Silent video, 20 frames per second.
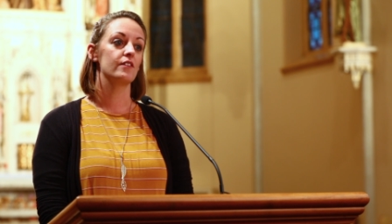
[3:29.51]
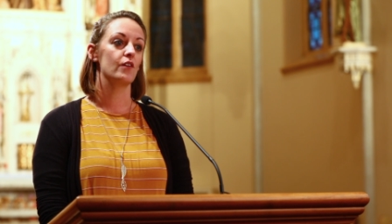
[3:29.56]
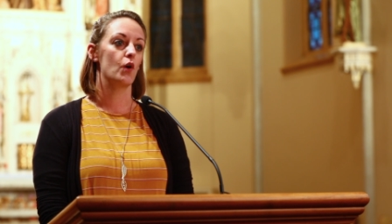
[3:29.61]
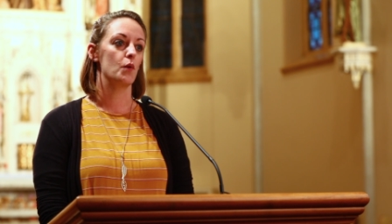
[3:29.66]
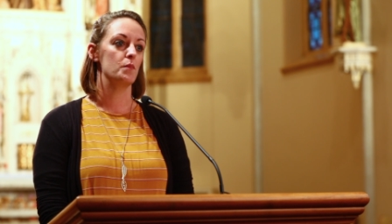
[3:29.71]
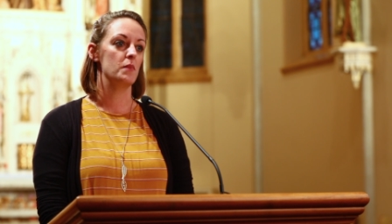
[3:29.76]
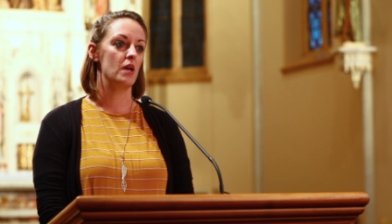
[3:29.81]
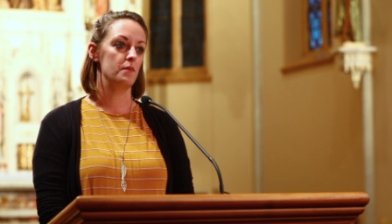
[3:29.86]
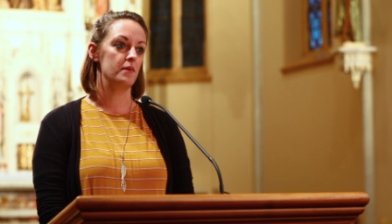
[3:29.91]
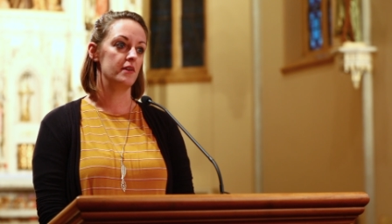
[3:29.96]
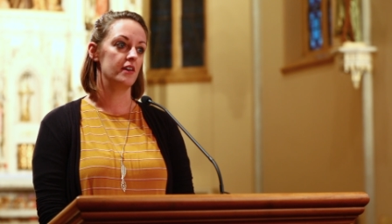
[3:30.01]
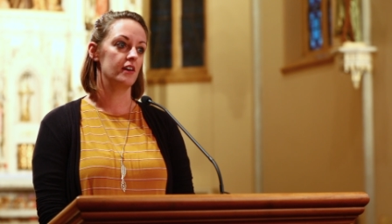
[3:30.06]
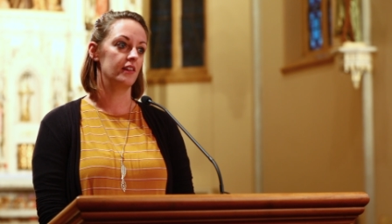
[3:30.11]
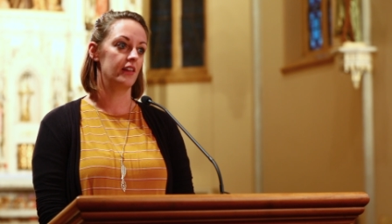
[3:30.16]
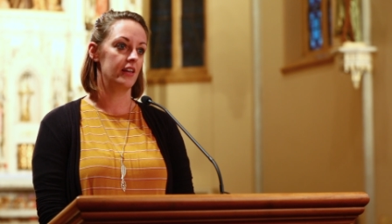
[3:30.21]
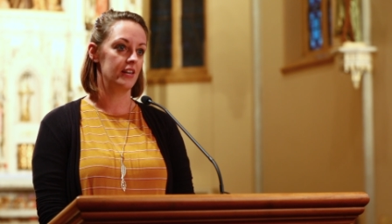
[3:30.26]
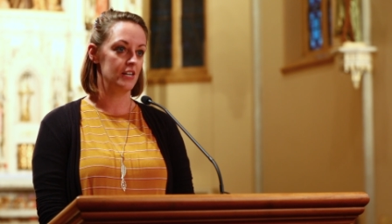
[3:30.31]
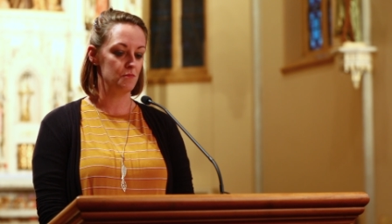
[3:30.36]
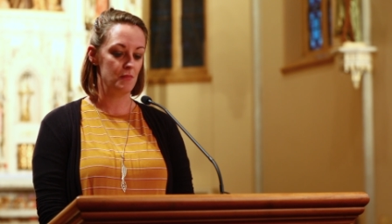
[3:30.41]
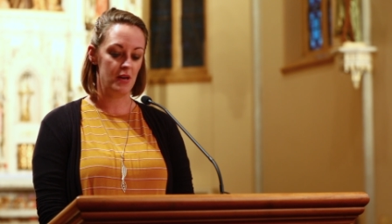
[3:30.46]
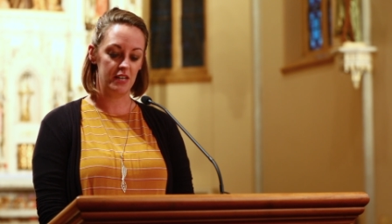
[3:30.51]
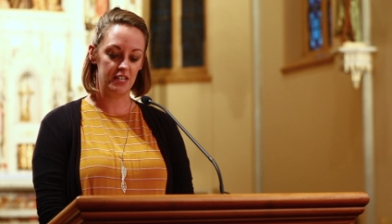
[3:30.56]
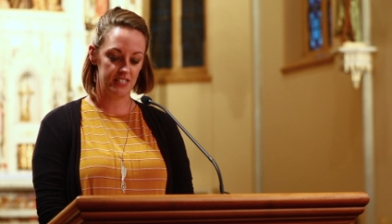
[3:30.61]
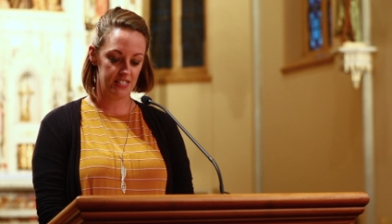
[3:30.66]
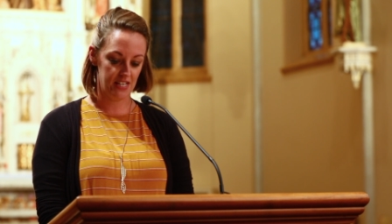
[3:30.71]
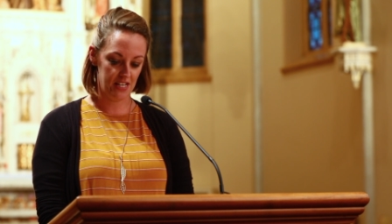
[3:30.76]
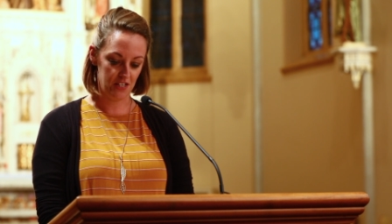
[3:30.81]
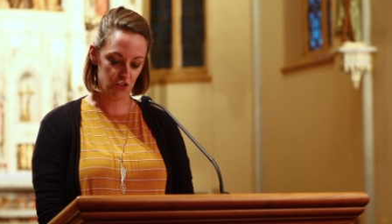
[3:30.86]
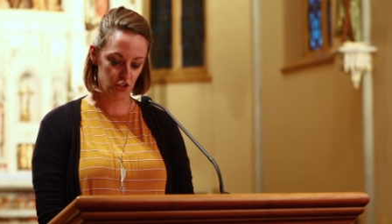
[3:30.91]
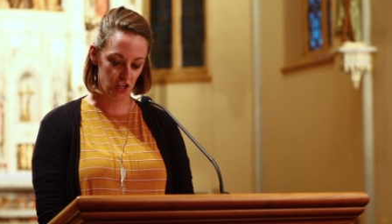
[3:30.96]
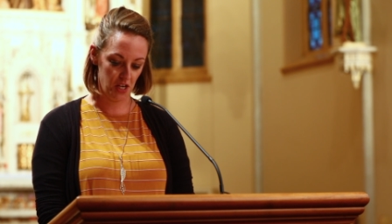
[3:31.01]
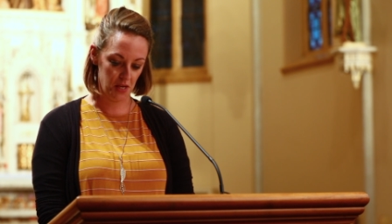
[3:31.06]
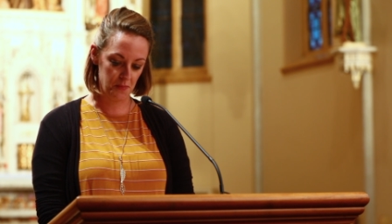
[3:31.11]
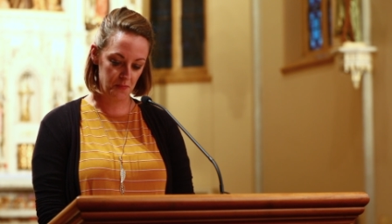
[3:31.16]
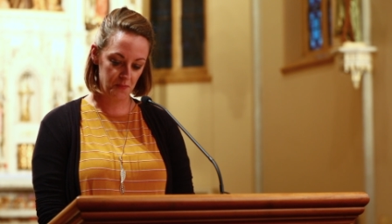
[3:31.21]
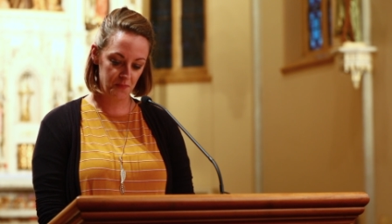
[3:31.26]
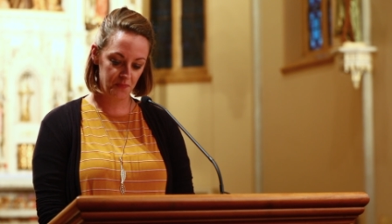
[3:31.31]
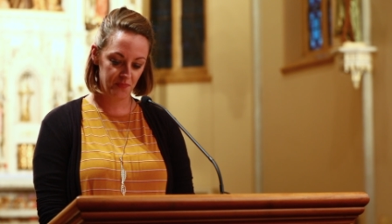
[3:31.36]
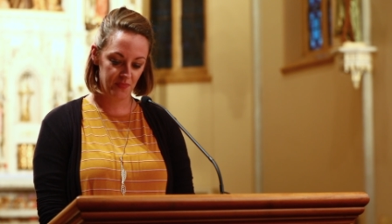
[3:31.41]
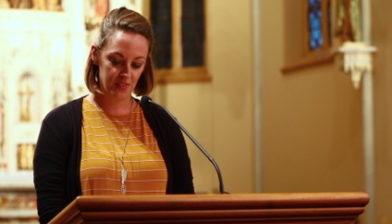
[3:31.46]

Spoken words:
or maybe a Lenten meditation.